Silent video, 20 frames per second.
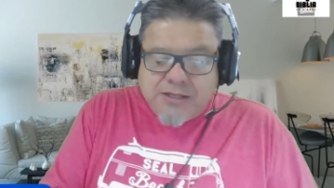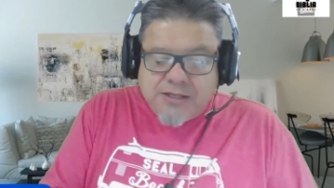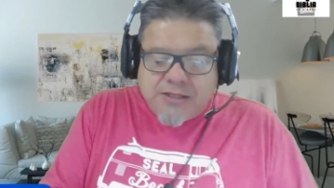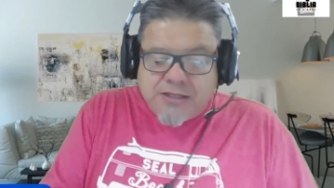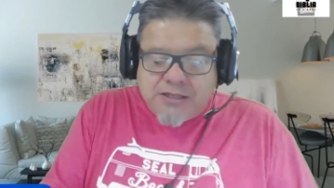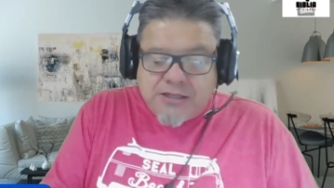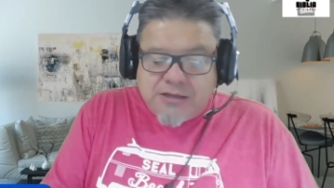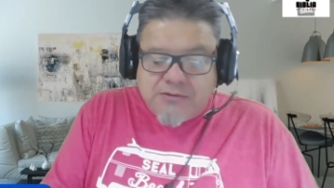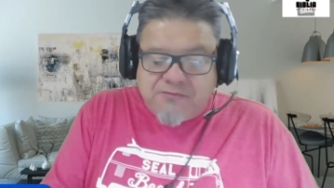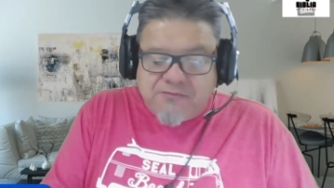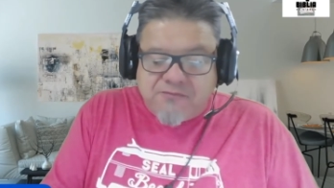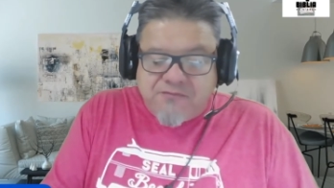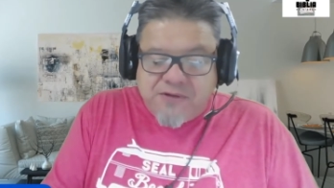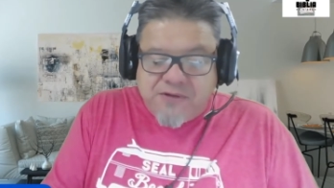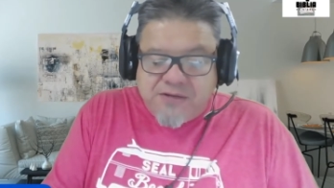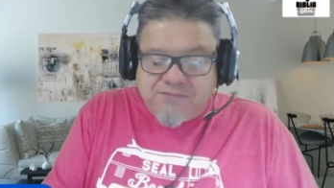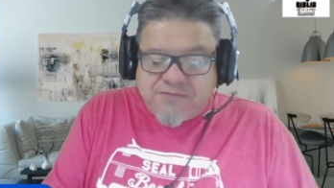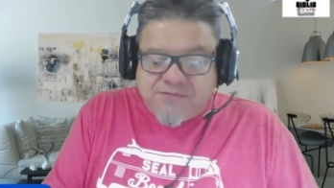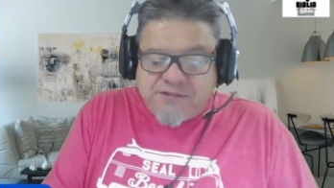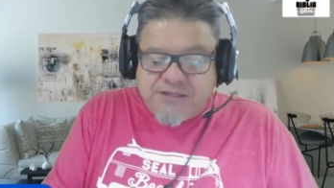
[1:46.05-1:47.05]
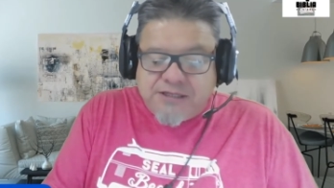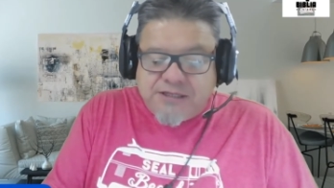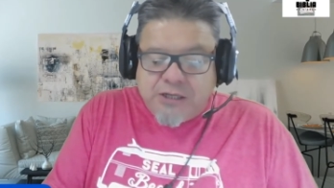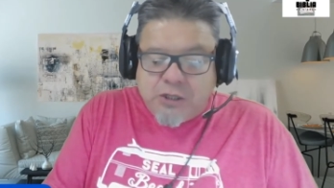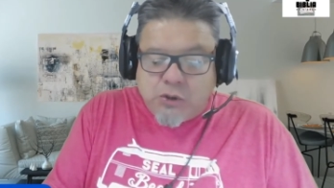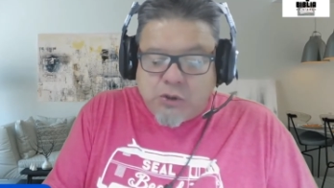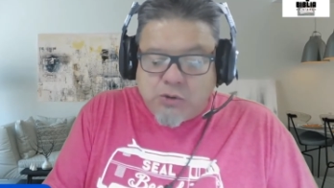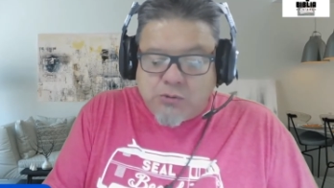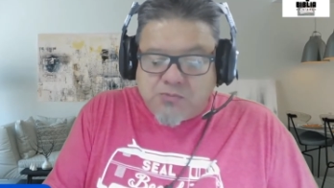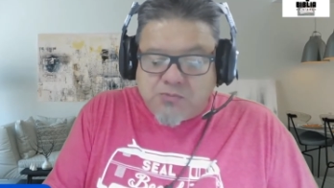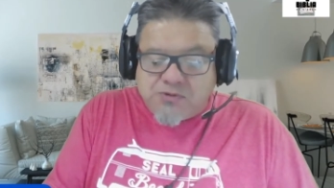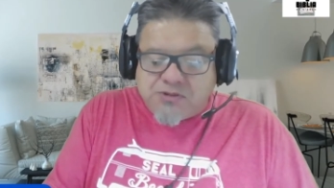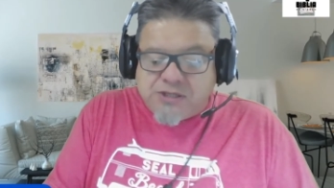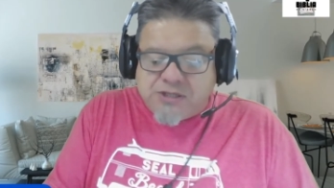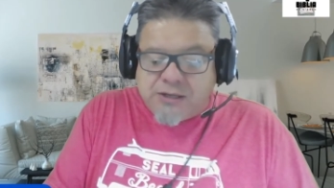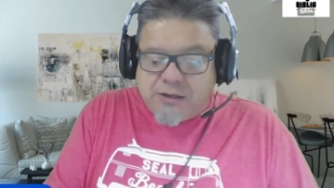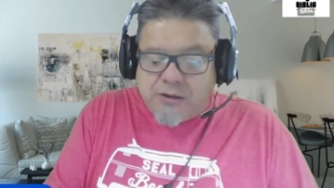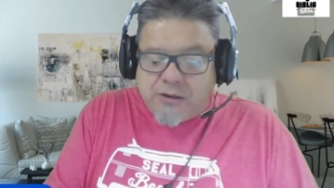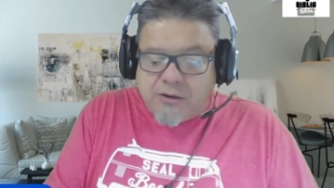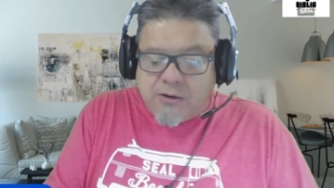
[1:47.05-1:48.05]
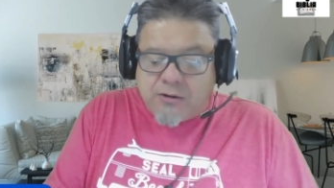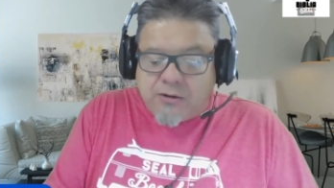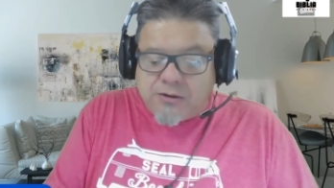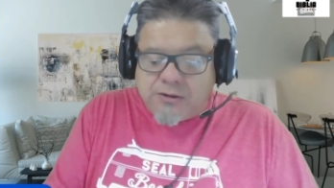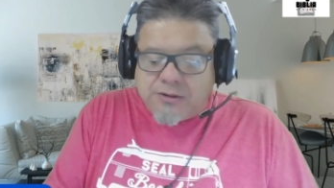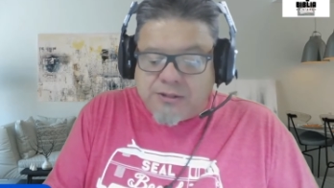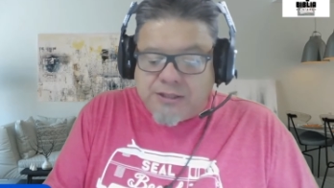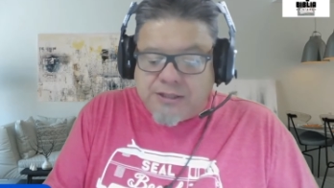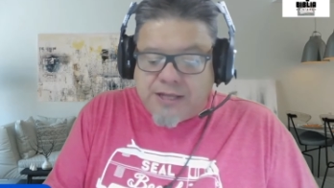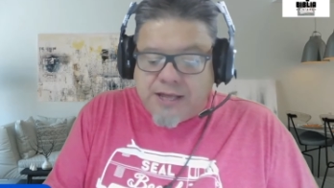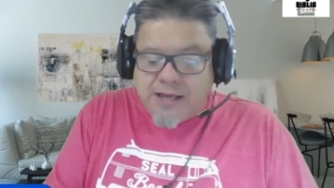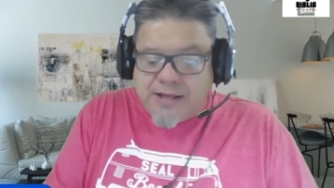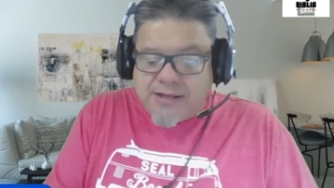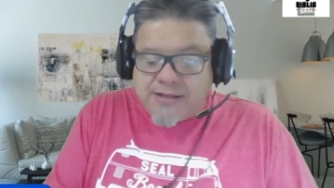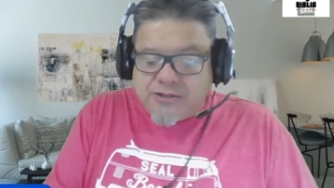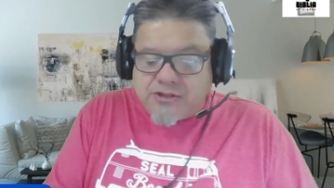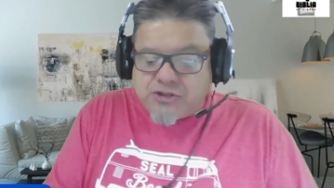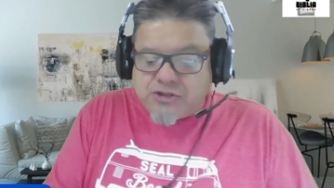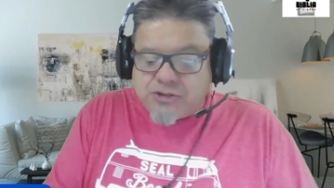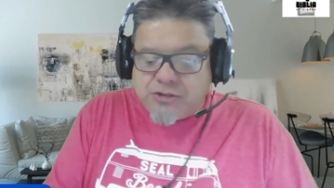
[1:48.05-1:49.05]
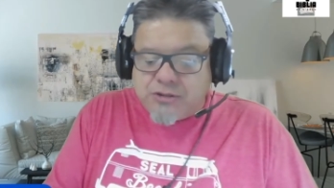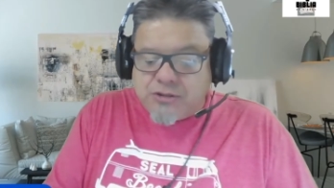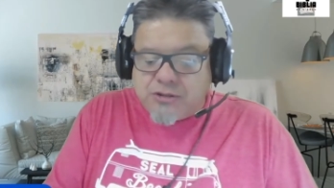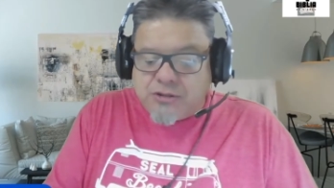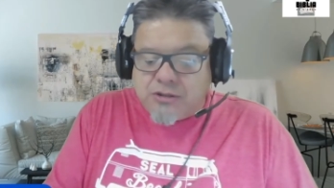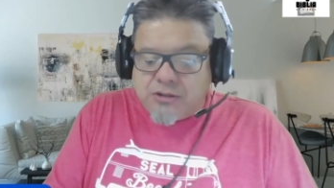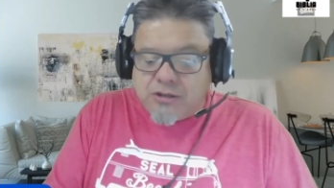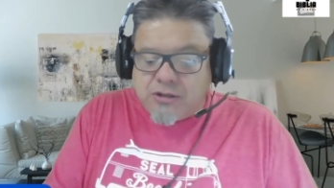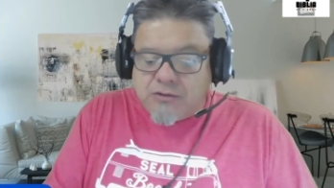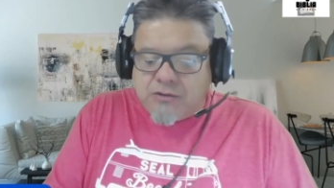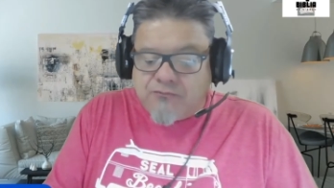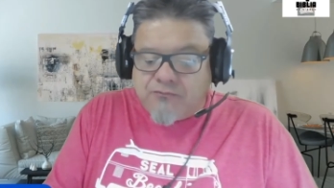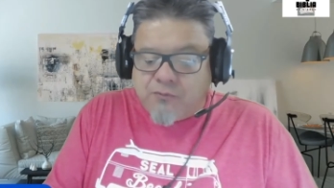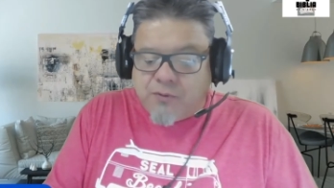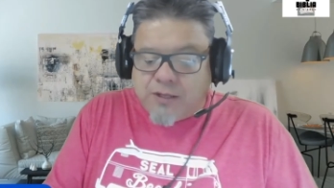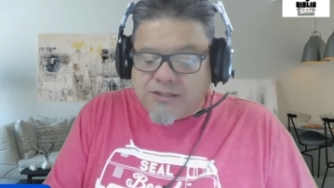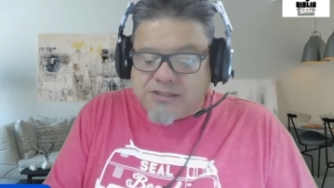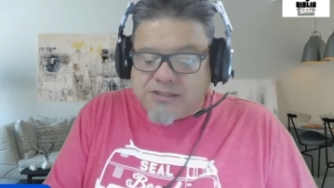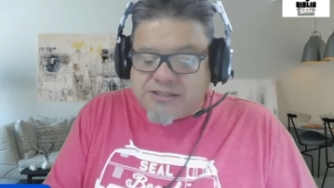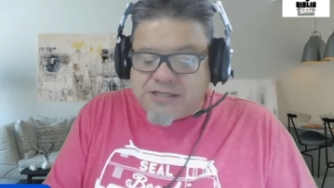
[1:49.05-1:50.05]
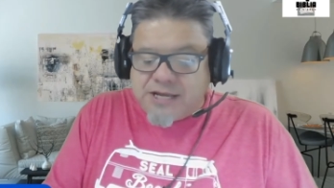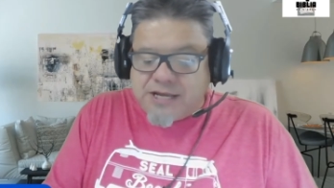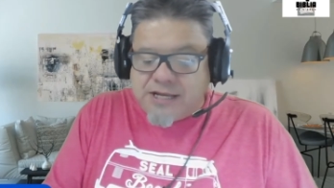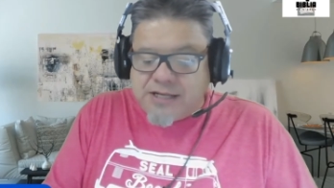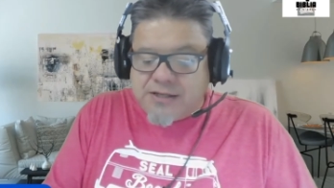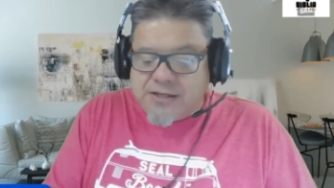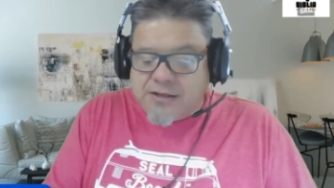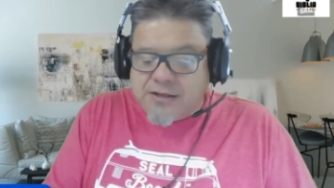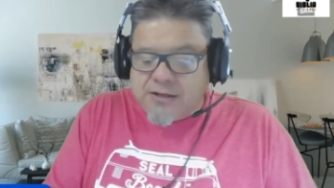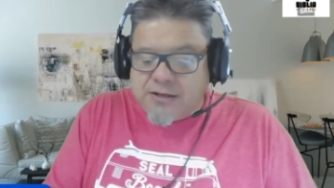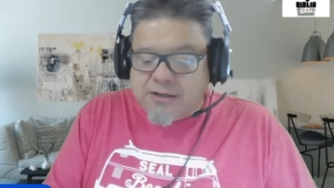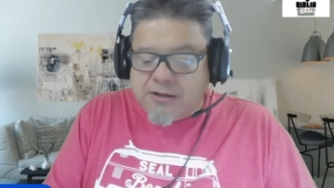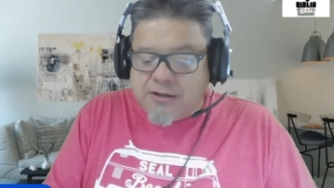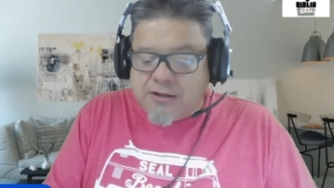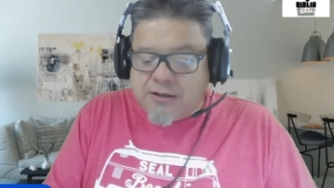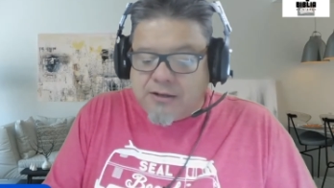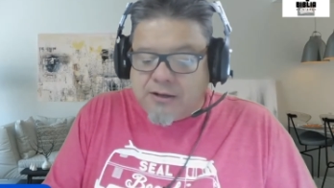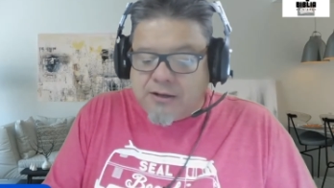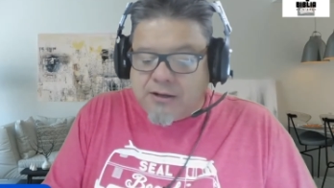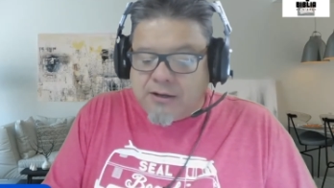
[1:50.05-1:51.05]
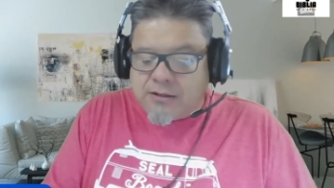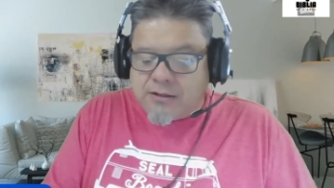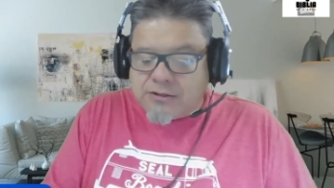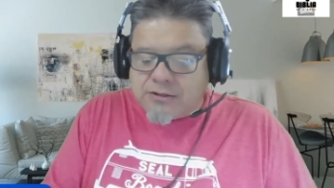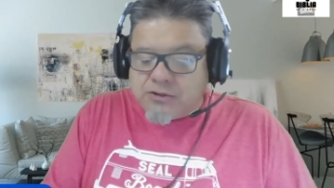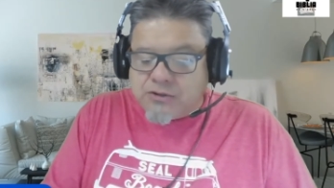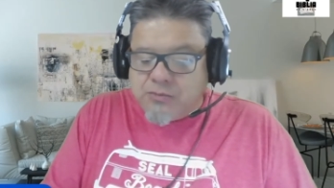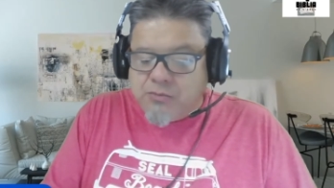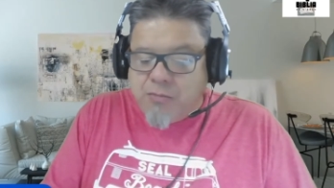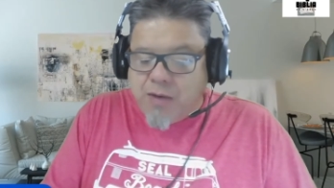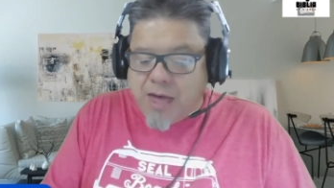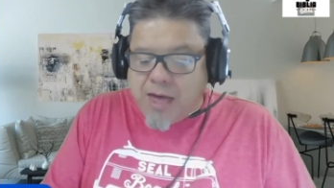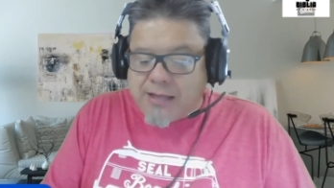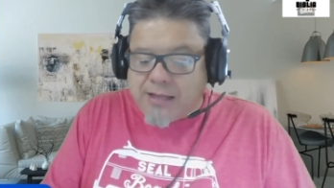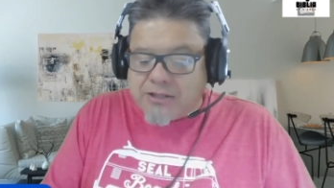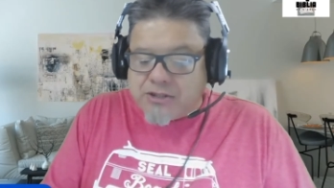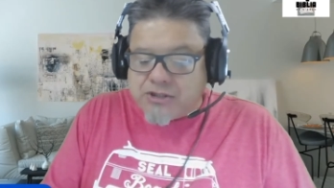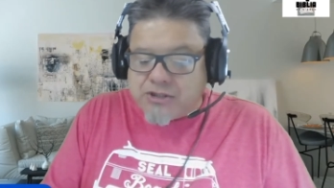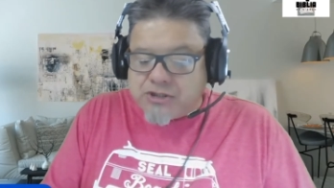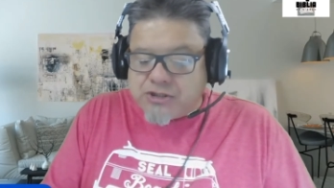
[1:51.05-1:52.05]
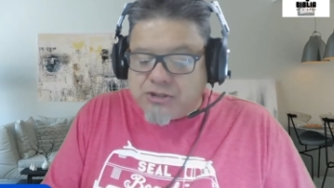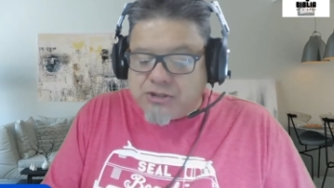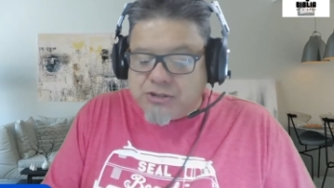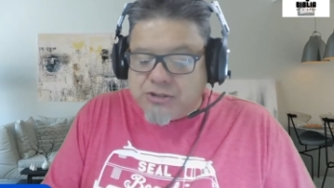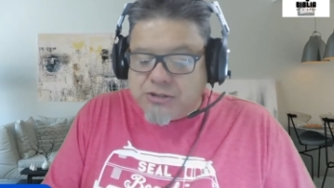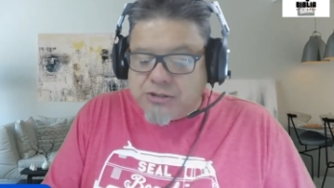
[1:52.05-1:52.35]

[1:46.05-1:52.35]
The 50 loops along the edge of one set are to match